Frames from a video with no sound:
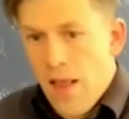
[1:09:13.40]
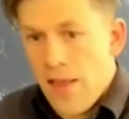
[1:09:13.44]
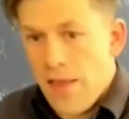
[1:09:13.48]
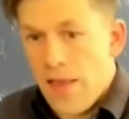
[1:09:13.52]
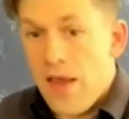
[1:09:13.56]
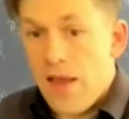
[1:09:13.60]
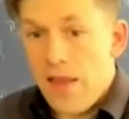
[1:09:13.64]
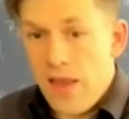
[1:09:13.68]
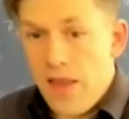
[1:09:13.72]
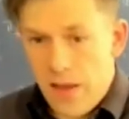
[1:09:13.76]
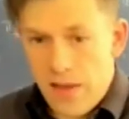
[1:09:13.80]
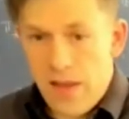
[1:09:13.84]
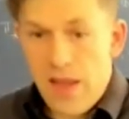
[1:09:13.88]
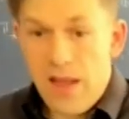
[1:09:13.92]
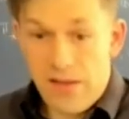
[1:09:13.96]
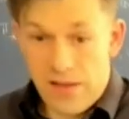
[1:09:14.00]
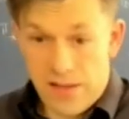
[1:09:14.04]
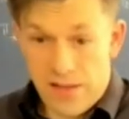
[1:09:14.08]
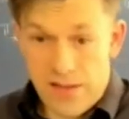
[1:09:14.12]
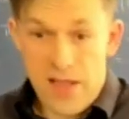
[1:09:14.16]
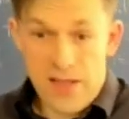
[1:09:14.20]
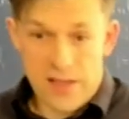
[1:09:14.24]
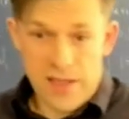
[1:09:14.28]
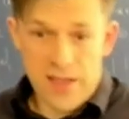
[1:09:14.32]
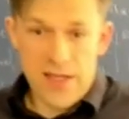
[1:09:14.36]
Yeah, that,
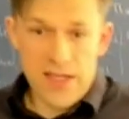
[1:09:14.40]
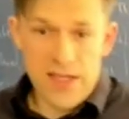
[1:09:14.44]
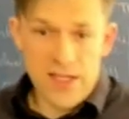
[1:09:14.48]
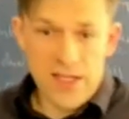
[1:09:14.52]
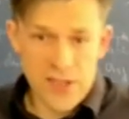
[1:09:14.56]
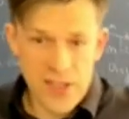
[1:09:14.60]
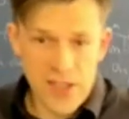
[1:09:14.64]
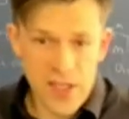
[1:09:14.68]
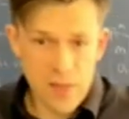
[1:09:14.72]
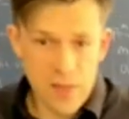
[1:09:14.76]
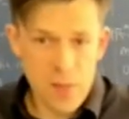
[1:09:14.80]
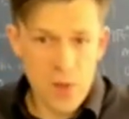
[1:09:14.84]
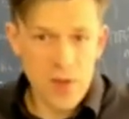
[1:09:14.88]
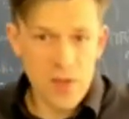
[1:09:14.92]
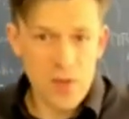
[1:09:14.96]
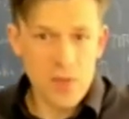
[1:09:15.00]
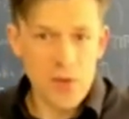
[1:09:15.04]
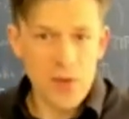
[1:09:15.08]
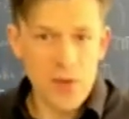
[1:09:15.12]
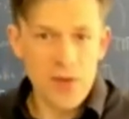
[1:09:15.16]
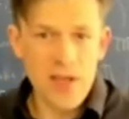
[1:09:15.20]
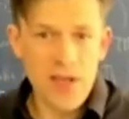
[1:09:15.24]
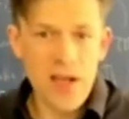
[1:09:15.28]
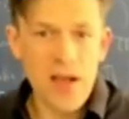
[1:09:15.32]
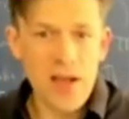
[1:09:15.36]
that, that's an interesting point,
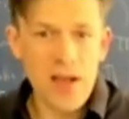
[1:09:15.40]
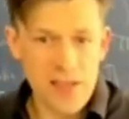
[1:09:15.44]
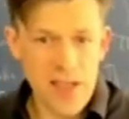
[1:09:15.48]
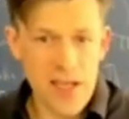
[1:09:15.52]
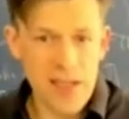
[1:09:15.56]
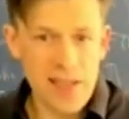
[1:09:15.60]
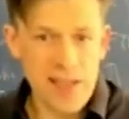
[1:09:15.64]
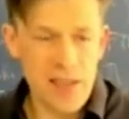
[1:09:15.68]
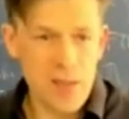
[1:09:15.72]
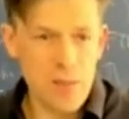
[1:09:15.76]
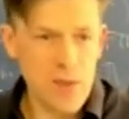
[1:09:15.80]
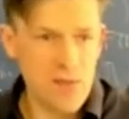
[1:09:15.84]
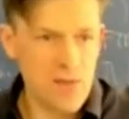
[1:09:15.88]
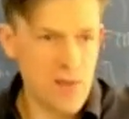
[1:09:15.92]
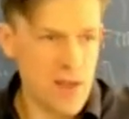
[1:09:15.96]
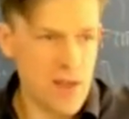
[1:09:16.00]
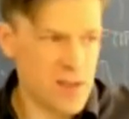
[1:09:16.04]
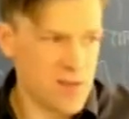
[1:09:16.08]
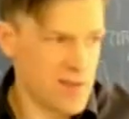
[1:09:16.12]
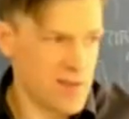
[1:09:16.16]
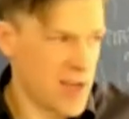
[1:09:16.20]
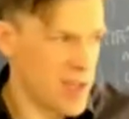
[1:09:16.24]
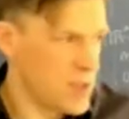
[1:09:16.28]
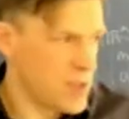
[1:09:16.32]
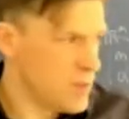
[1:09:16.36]
Bruno. Yeah, exactly. I mean, as
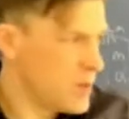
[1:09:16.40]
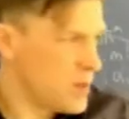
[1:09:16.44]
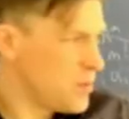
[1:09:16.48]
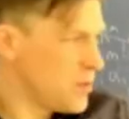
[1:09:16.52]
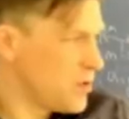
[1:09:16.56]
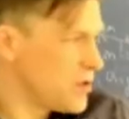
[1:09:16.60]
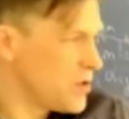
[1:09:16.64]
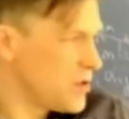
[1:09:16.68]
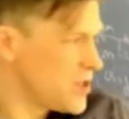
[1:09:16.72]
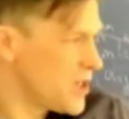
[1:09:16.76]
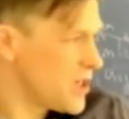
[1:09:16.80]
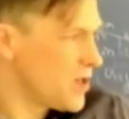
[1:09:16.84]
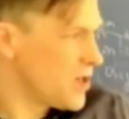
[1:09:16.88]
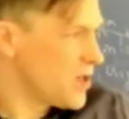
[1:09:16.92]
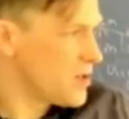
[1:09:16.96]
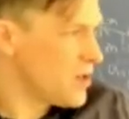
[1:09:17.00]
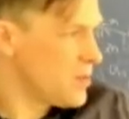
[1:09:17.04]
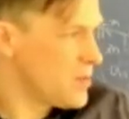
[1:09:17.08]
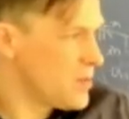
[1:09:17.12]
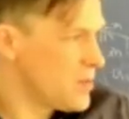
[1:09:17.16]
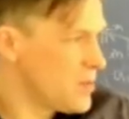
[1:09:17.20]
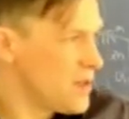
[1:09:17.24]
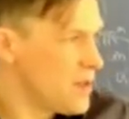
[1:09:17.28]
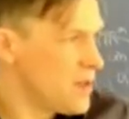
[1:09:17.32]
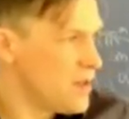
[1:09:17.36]
Vladimir points out,
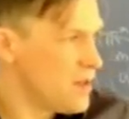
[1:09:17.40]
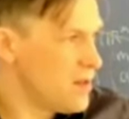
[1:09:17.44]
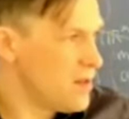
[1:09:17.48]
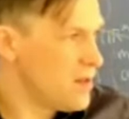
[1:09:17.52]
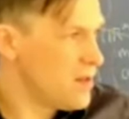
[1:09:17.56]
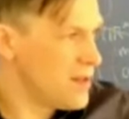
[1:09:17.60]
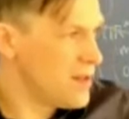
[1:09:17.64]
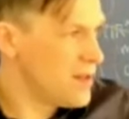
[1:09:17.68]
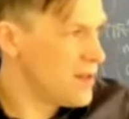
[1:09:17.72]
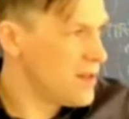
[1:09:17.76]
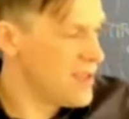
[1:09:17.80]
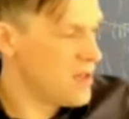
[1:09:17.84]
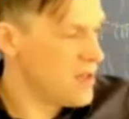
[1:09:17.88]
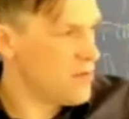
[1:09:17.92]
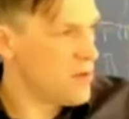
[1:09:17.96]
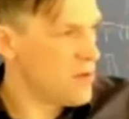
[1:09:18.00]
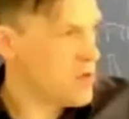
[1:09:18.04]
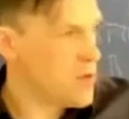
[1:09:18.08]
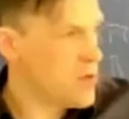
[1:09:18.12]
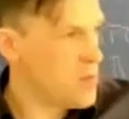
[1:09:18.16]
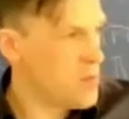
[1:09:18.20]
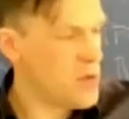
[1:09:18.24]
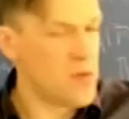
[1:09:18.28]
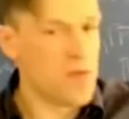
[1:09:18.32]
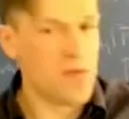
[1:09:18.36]
I mean, the, the idea
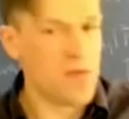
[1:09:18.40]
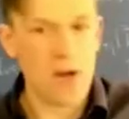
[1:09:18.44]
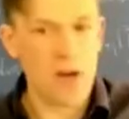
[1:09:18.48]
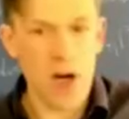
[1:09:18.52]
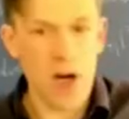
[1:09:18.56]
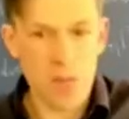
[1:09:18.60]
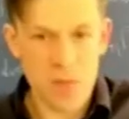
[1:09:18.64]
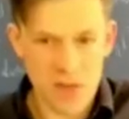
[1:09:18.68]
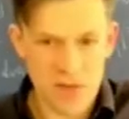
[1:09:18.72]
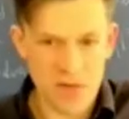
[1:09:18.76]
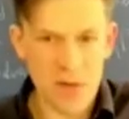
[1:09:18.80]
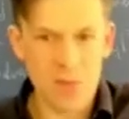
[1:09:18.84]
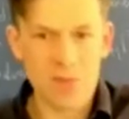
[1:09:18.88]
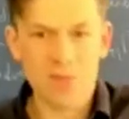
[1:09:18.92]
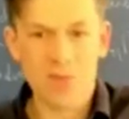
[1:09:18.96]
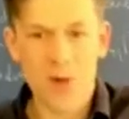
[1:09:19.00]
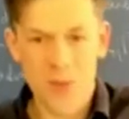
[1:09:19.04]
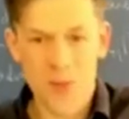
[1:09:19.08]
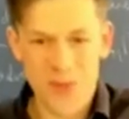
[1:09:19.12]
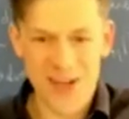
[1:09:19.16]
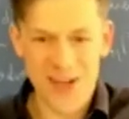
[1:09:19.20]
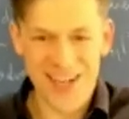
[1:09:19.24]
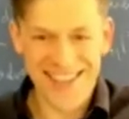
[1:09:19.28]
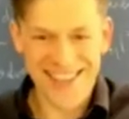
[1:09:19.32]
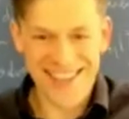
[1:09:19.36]
for the proof comes from
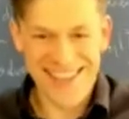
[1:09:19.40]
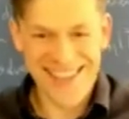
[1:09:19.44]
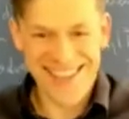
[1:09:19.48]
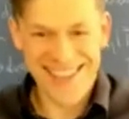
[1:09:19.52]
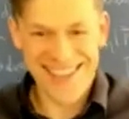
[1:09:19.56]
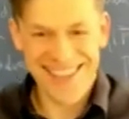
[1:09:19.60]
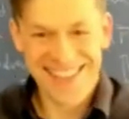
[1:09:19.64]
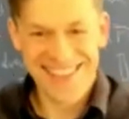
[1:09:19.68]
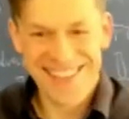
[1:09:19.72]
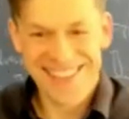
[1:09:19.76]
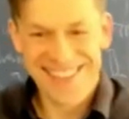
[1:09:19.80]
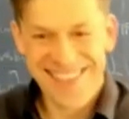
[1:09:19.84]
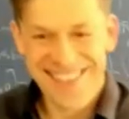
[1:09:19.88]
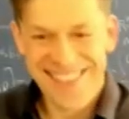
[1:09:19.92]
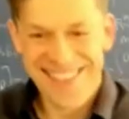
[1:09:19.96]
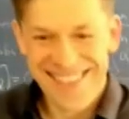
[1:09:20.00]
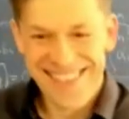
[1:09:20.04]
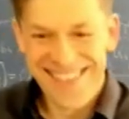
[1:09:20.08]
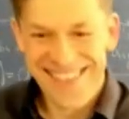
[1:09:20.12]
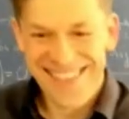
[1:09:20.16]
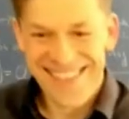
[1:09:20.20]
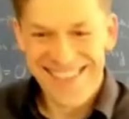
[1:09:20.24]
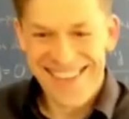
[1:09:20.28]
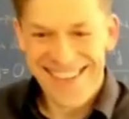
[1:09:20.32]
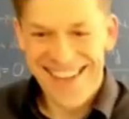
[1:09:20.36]
operatic
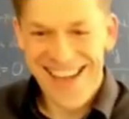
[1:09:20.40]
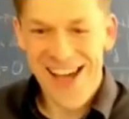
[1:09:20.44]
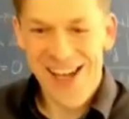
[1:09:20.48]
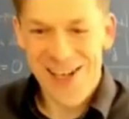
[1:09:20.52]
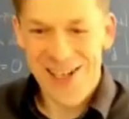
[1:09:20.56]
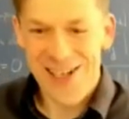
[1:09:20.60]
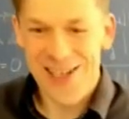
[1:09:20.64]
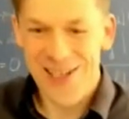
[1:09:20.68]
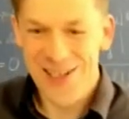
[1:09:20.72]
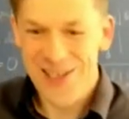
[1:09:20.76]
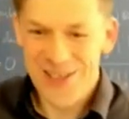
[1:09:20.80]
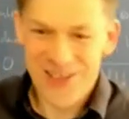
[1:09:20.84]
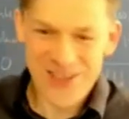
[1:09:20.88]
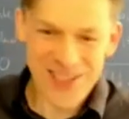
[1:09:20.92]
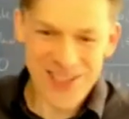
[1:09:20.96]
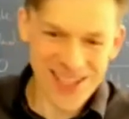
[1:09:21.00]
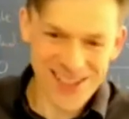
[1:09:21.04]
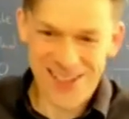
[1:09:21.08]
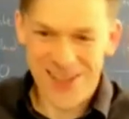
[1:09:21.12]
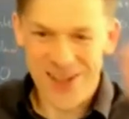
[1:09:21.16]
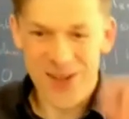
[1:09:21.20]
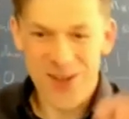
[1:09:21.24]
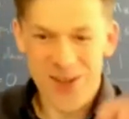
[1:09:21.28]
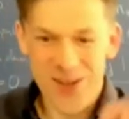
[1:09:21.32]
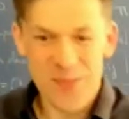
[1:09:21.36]
calculus. So yet
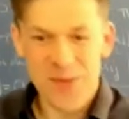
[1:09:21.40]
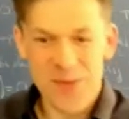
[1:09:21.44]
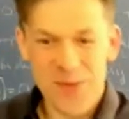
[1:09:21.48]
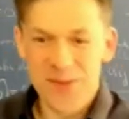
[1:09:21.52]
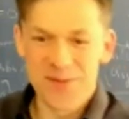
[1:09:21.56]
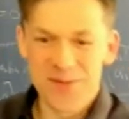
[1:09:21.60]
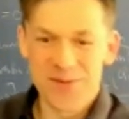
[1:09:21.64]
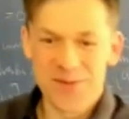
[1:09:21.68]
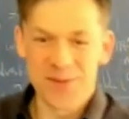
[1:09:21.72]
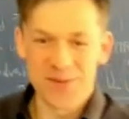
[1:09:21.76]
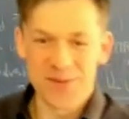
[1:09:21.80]
another proof